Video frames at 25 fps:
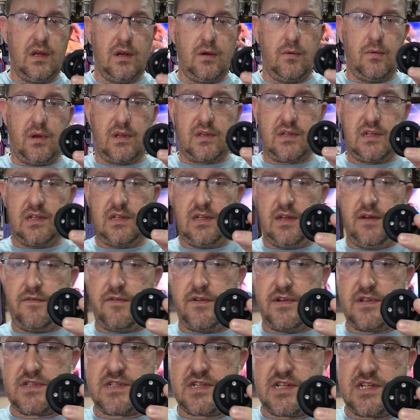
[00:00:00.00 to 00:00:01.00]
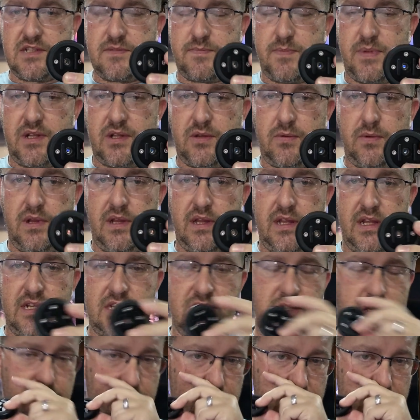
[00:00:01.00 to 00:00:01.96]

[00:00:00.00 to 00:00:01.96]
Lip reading: what the difference is between these two.